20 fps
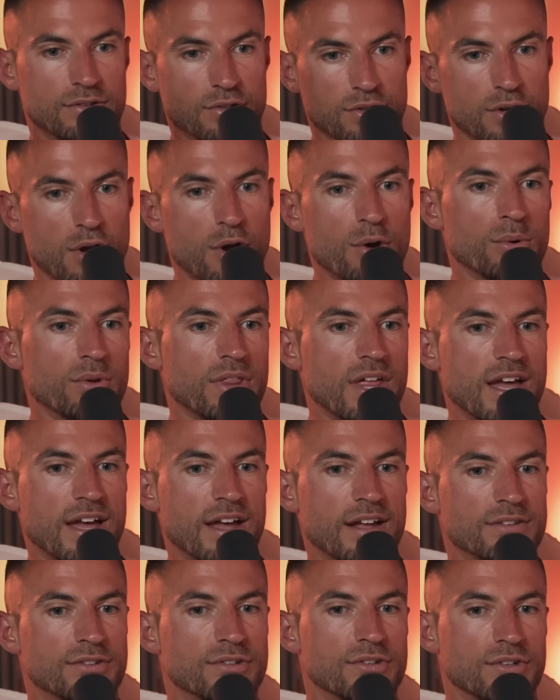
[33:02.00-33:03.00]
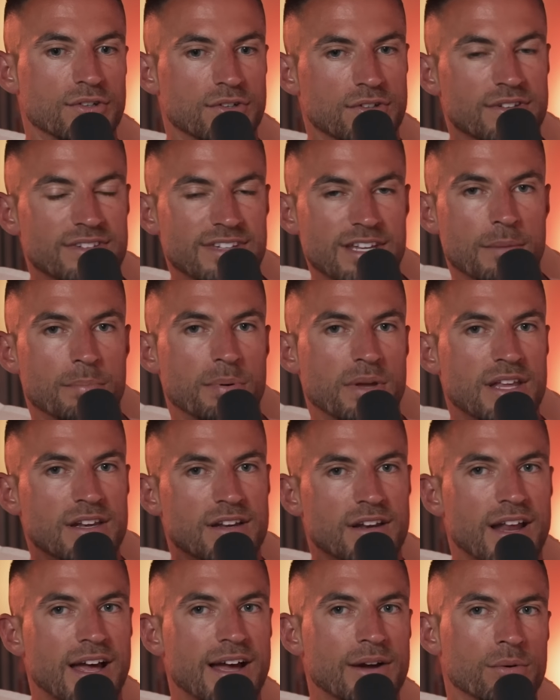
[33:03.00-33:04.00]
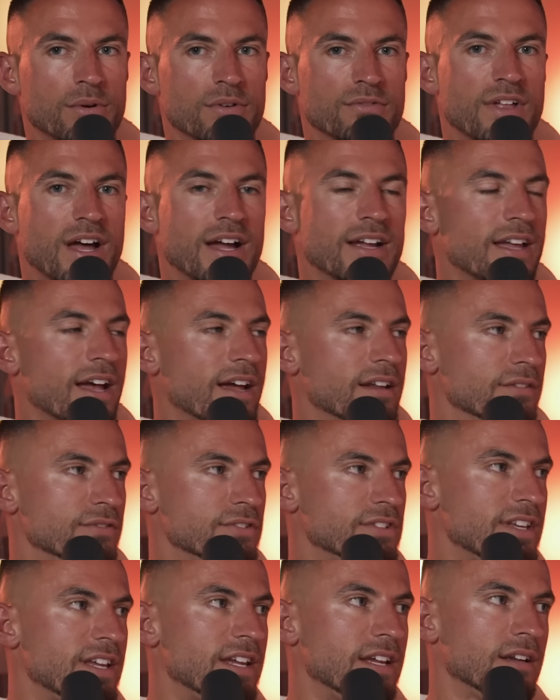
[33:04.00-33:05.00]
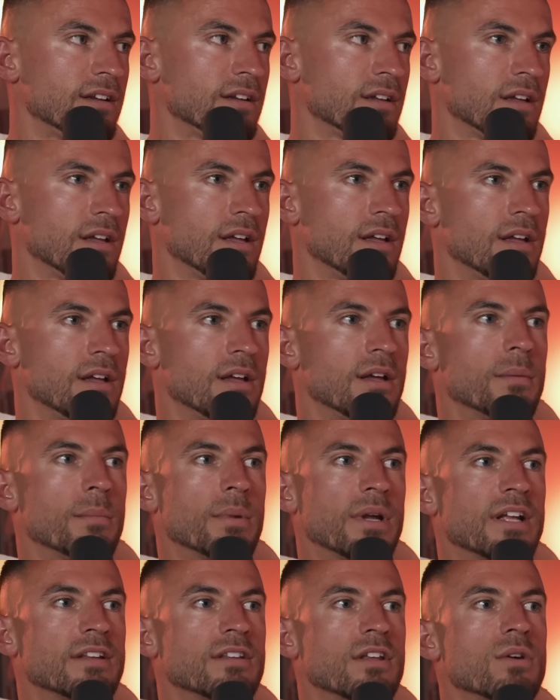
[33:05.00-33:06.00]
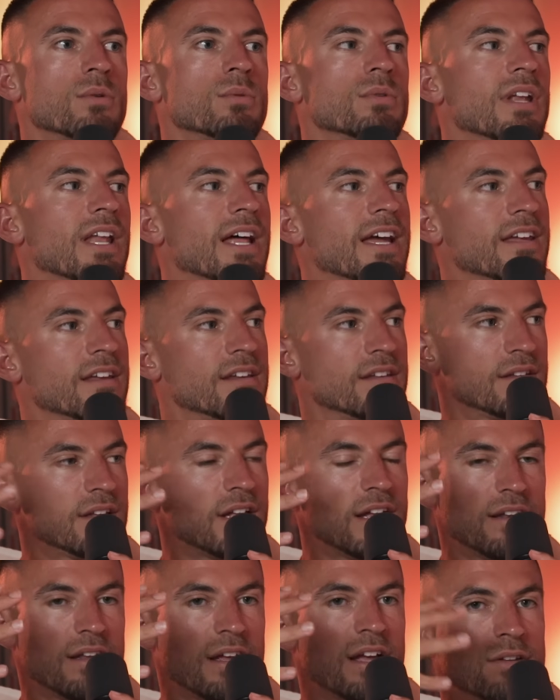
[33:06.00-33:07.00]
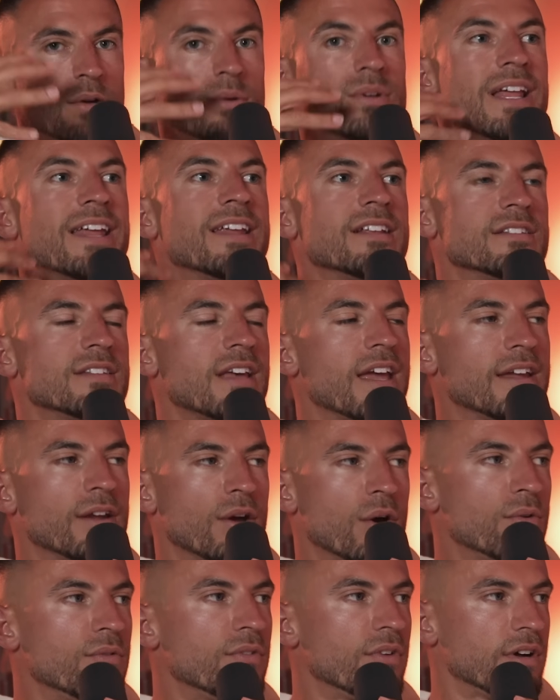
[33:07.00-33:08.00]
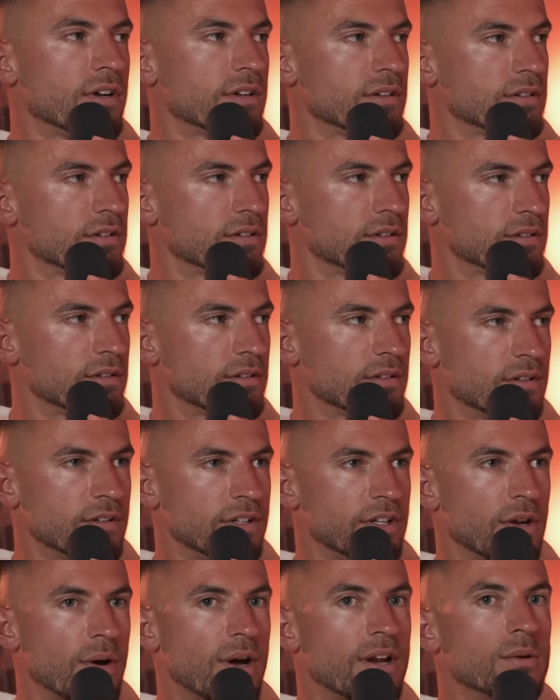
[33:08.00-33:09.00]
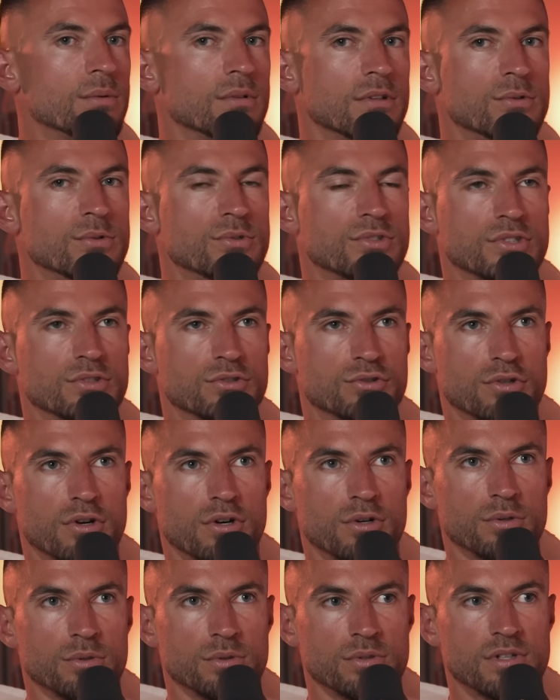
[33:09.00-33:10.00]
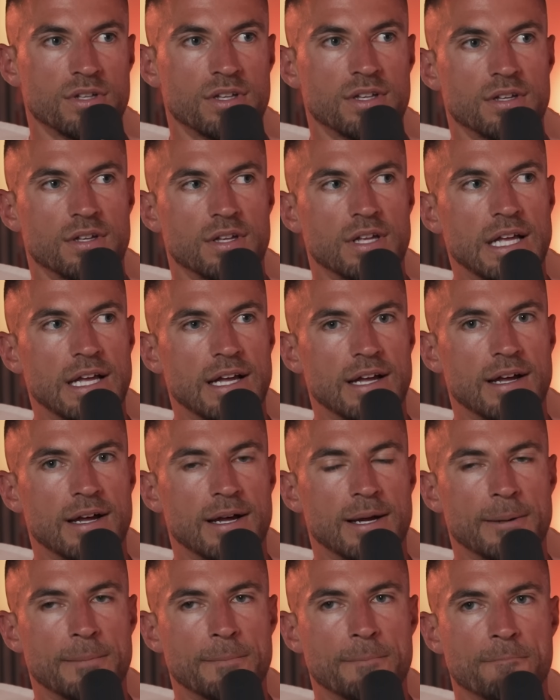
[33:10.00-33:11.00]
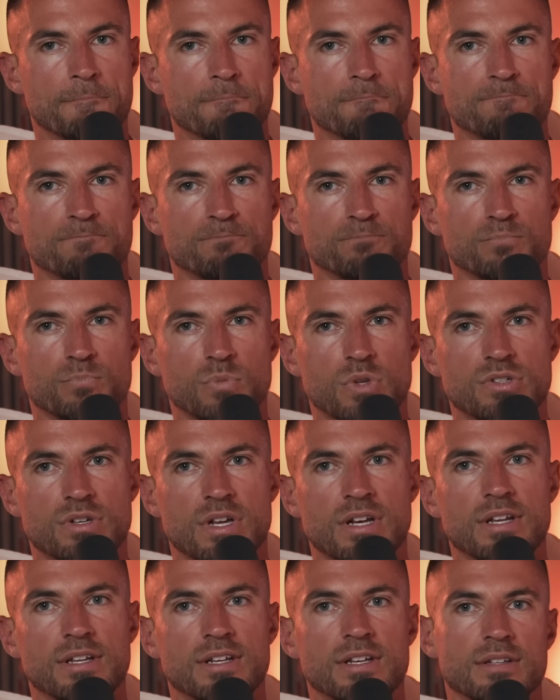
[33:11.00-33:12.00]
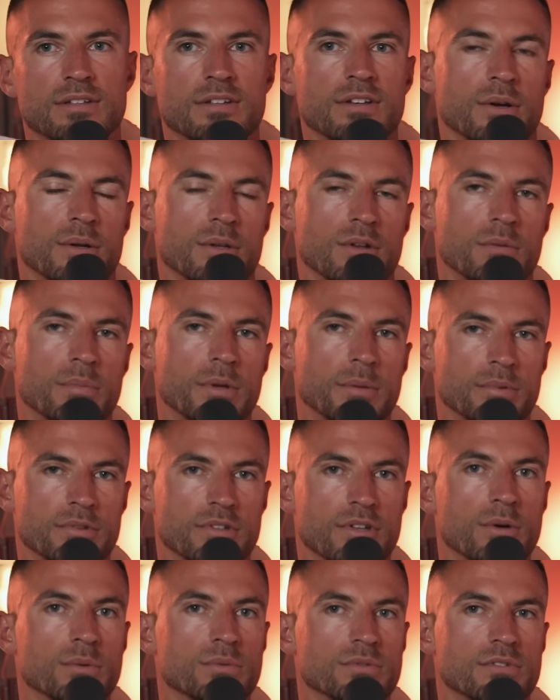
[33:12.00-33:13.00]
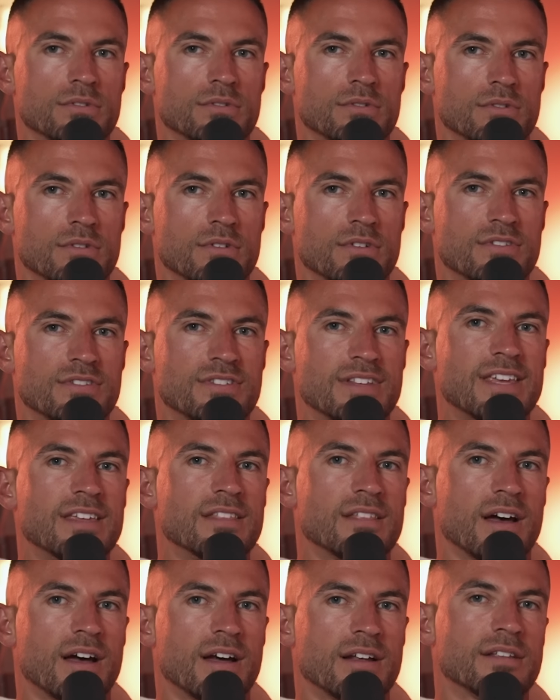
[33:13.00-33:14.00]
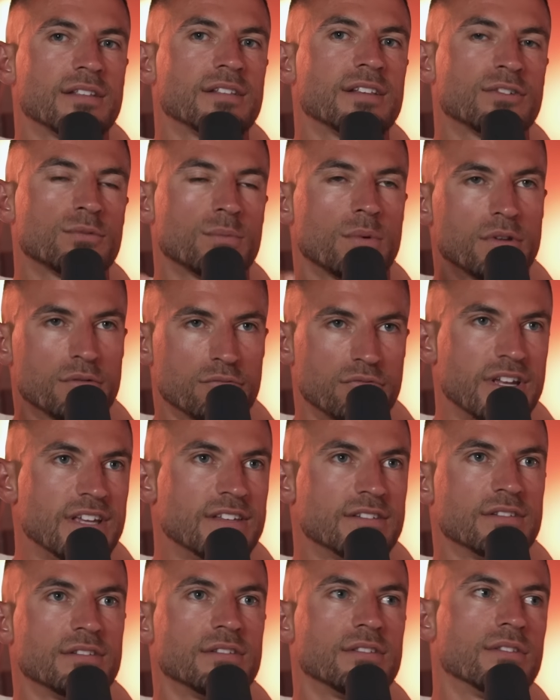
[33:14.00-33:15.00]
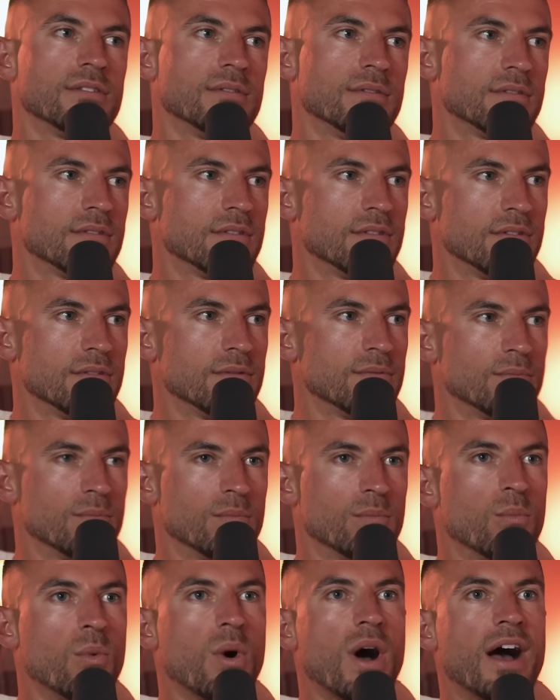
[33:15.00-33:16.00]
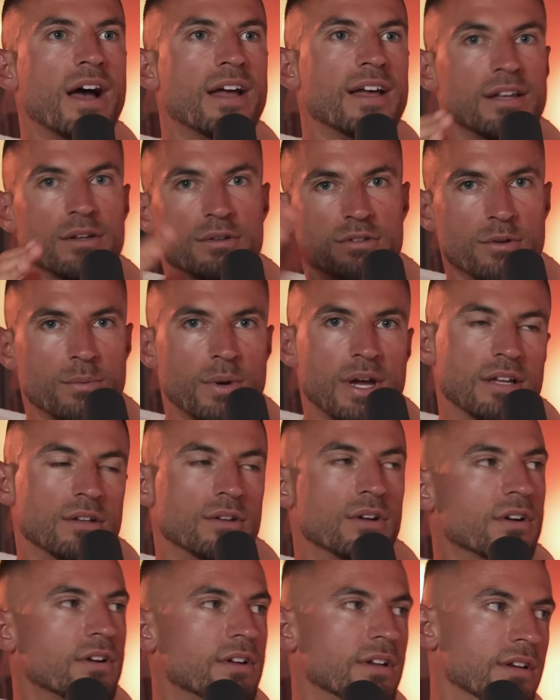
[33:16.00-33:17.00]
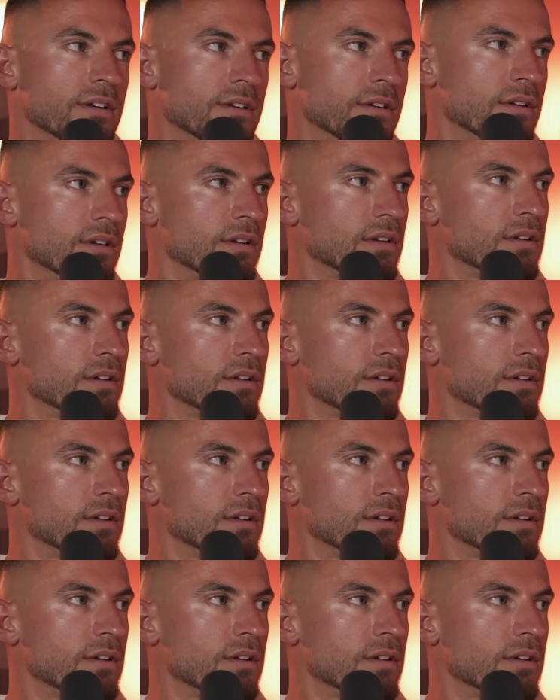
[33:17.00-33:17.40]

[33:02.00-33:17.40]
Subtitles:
go there to dip in and out of that kind of scene, but I don't like it. I don't let it take over. You know, I don't lose control. So, you know, a lot of people don't see that. And I think that's one of the reasons why I look the way I look. And,